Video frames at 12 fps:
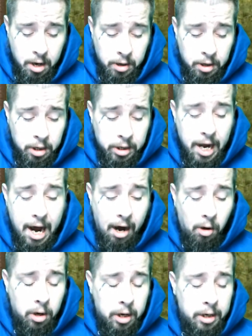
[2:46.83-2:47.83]
Now,
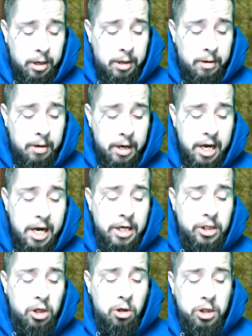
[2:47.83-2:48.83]
is
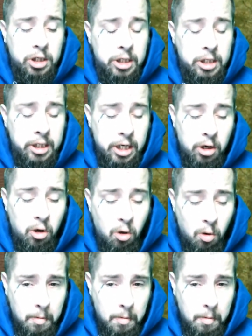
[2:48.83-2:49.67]
there still